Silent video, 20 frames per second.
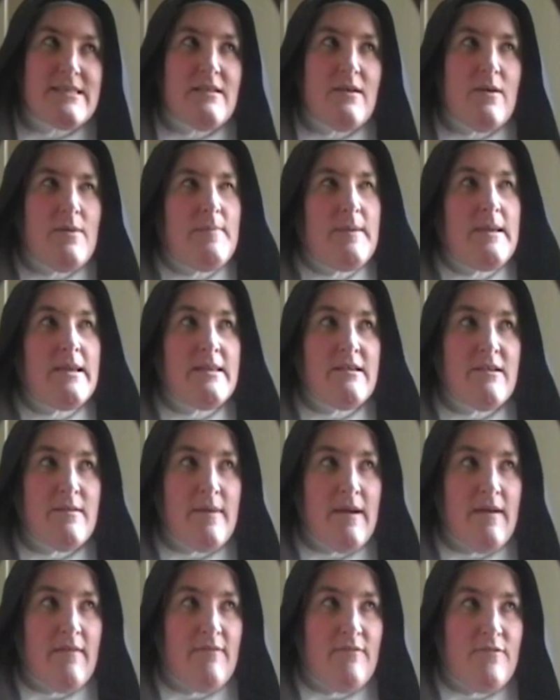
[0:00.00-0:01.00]
I'd been there
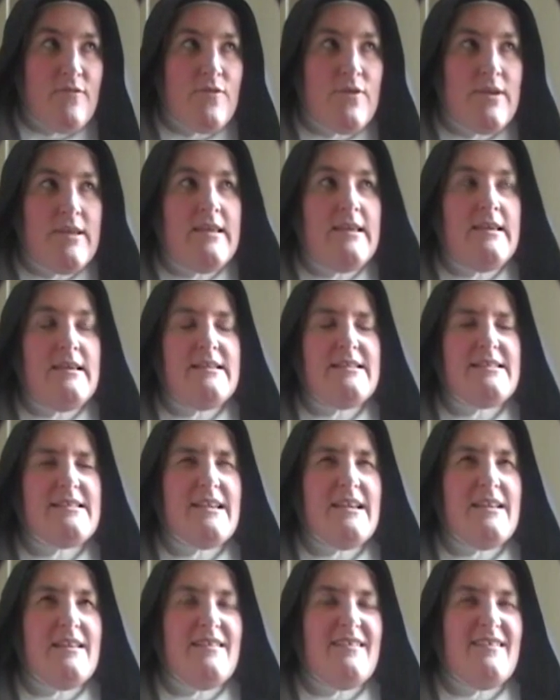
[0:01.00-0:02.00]
about 4 years,
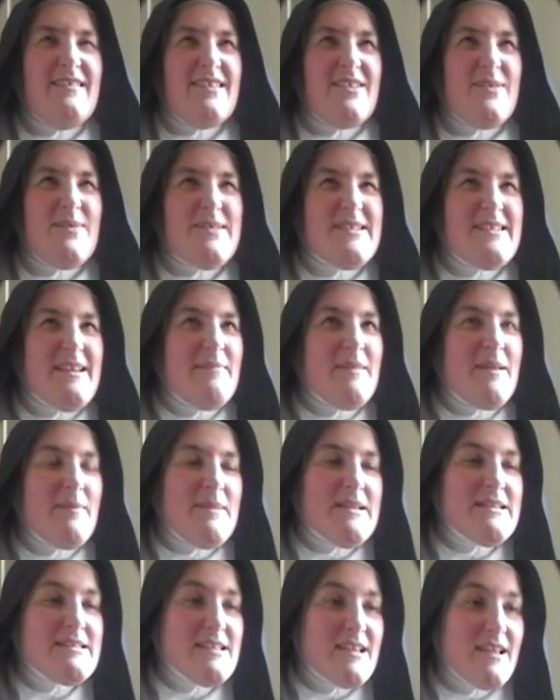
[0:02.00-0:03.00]
and there was something
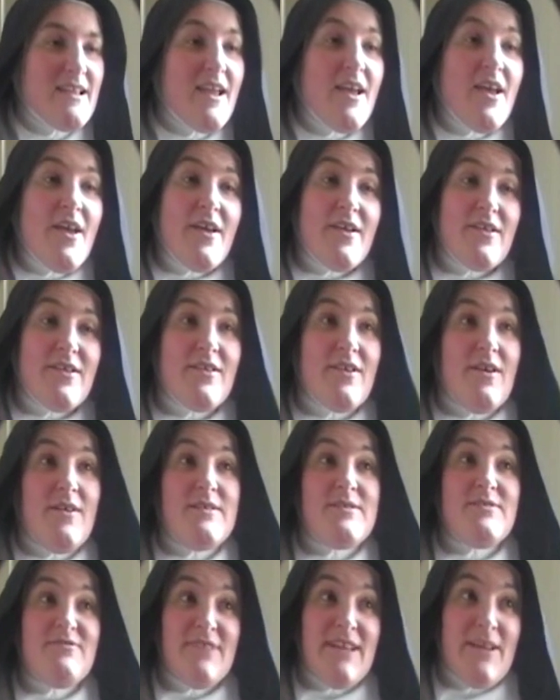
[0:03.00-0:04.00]
missing. I
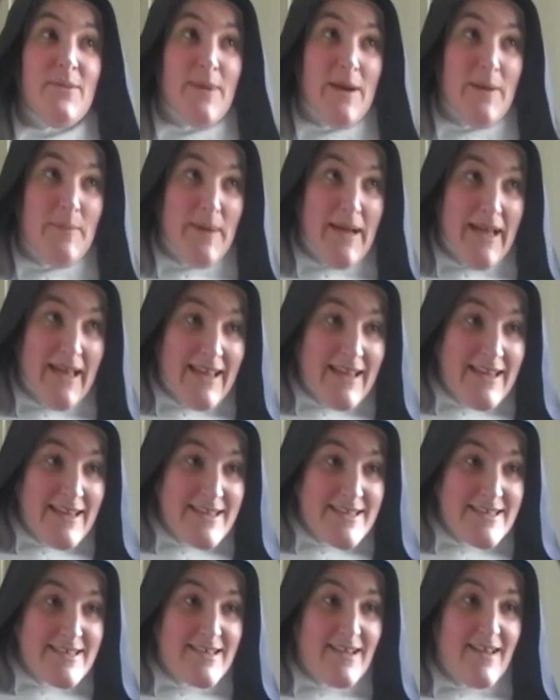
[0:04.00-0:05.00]
was really well
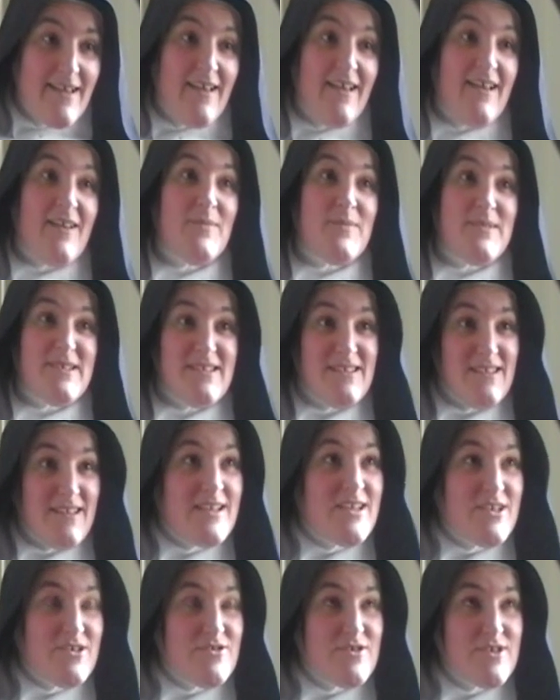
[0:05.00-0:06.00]
paid, it was
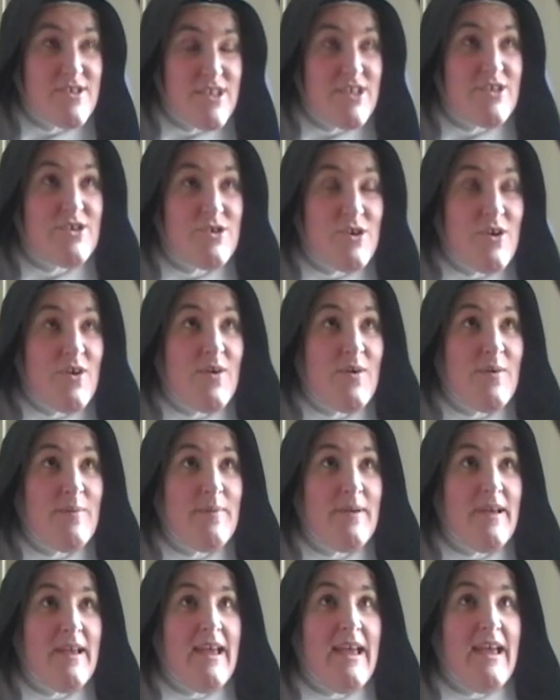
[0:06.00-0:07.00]
an interesting
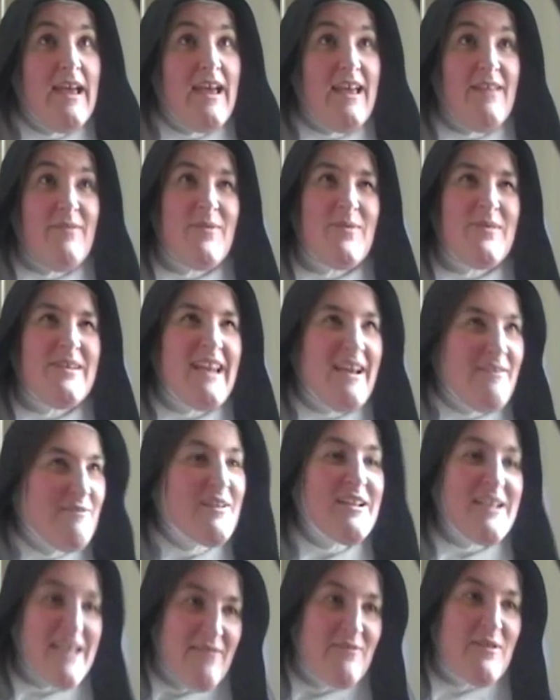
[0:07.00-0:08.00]
job, there were
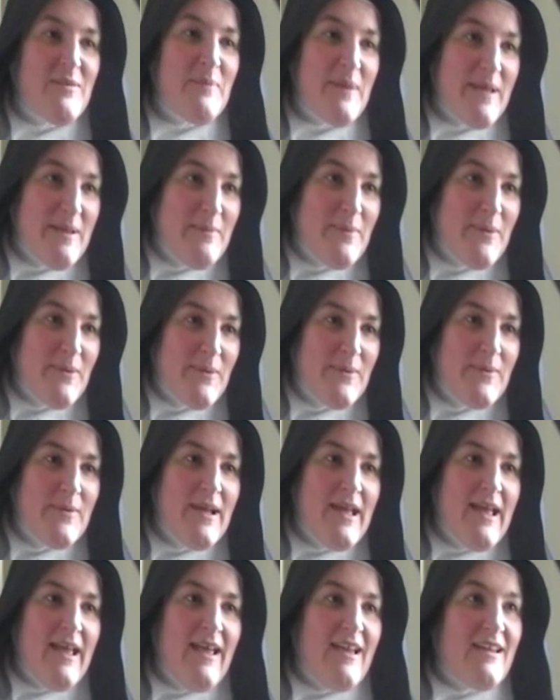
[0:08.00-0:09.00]
lovely, lovely people,
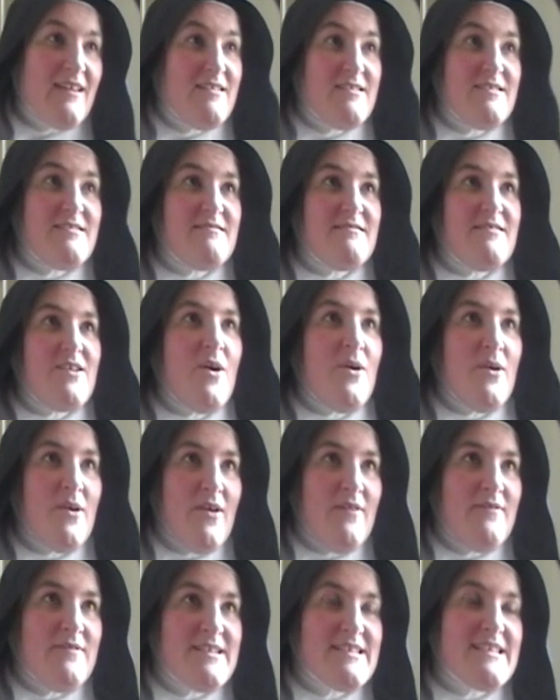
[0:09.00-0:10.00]
and I was going
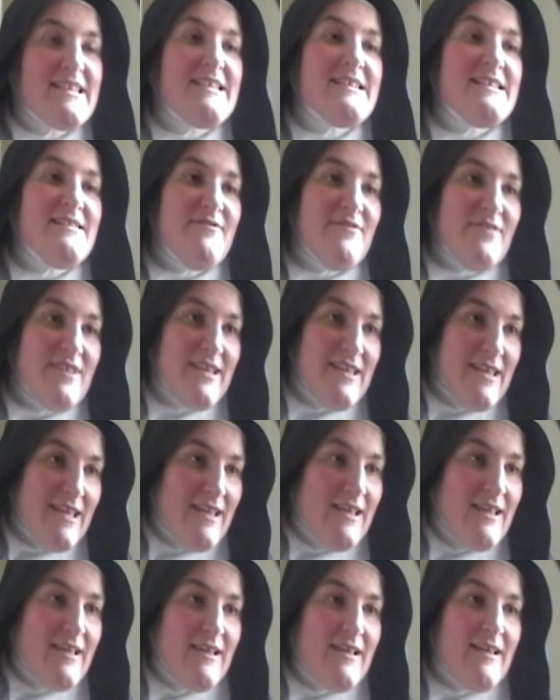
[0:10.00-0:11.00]
overseas every
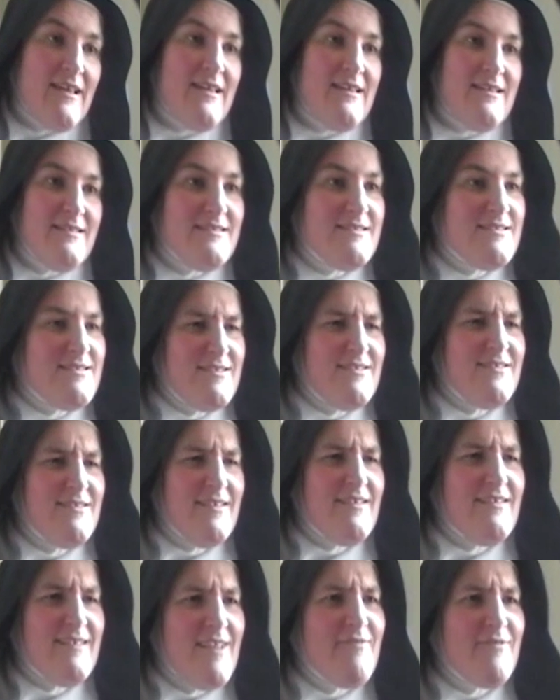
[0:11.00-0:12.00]
year and
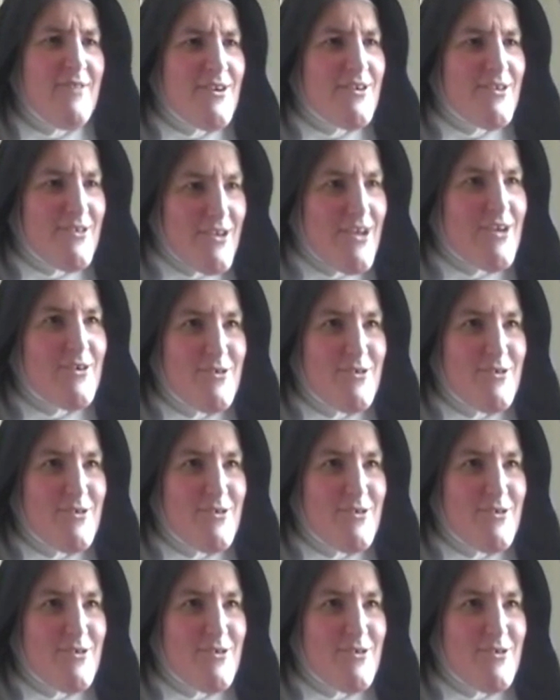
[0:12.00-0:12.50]
having a